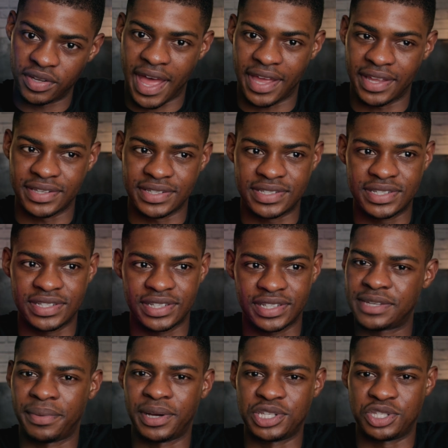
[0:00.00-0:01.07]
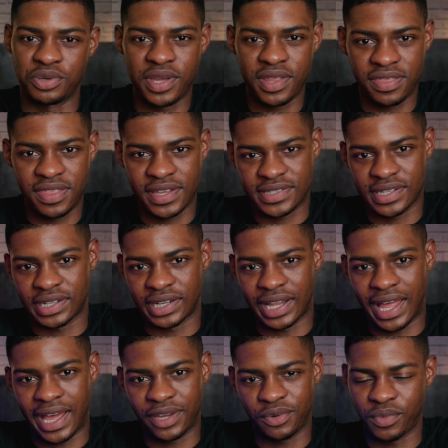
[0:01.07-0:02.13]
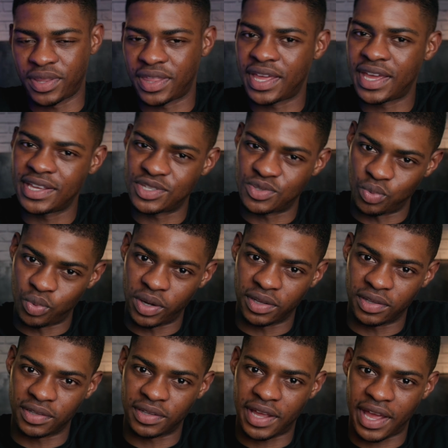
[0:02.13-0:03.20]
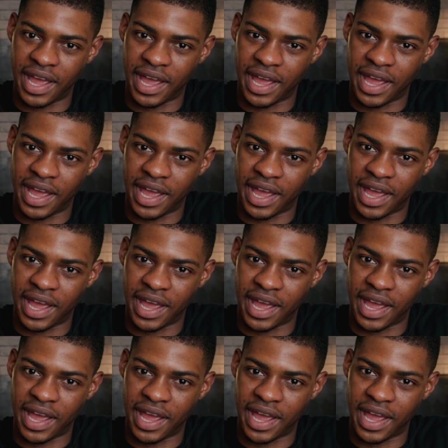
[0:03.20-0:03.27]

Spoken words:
and it's about doing things that align with His will